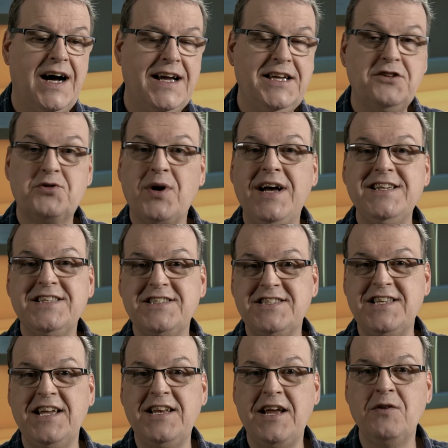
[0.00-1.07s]
He tried to
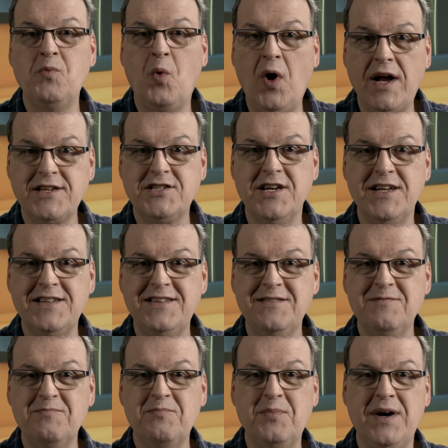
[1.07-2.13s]
sit and watch it,
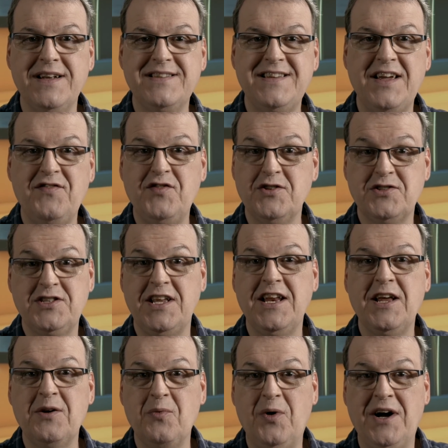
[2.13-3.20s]
but if you're
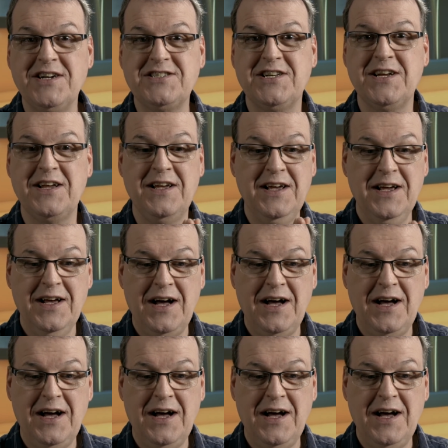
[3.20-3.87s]
sitting and watching